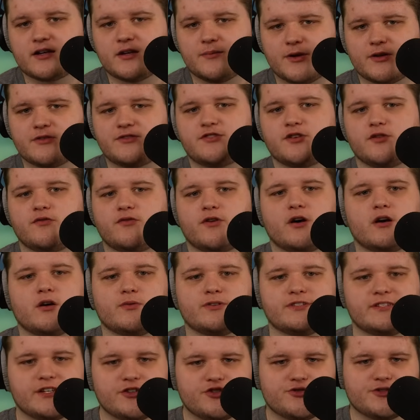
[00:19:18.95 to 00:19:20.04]
about so far
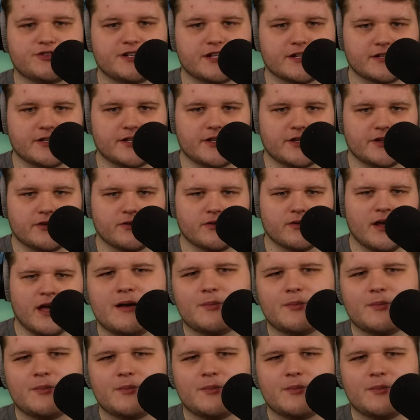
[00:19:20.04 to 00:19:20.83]
was interesting to you,